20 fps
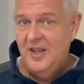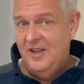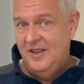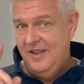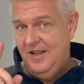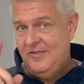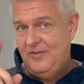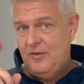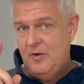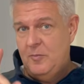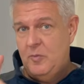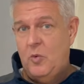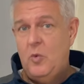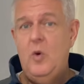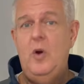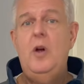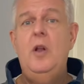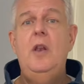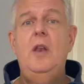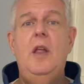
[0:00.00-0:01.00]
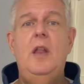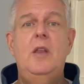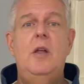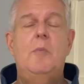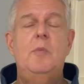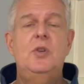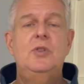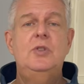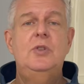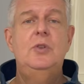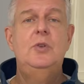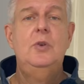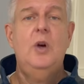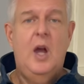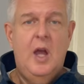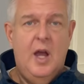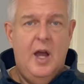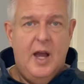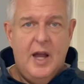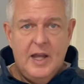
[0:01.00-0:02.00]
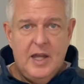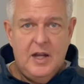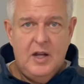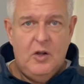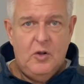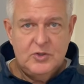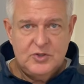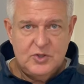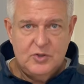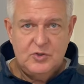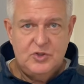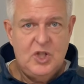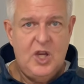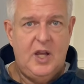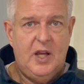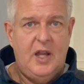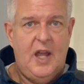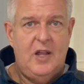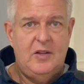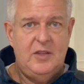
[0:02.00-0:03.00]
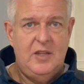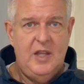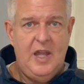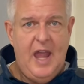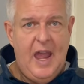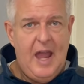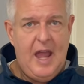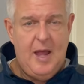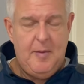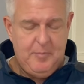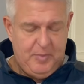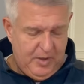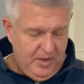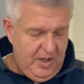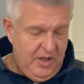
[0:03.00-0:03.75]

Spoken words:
That's number one. And number two, I got to also check out the app.